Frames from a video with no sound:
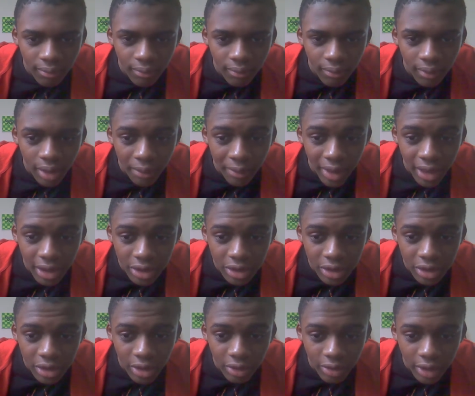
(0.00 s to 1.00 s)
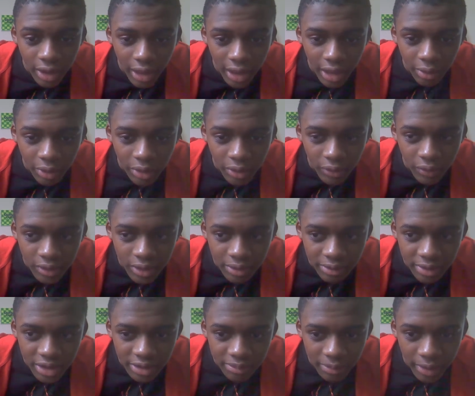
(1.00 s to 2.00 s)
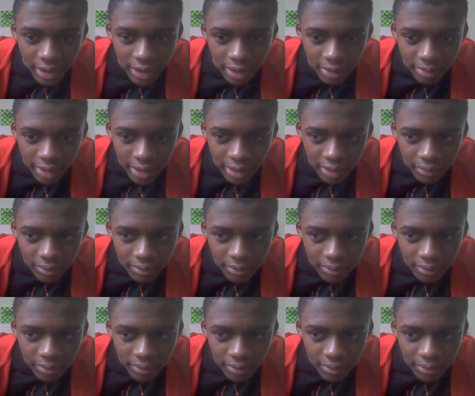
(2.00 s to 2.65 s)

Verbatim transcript: I'm actually okay with Ultimate Spider-Man.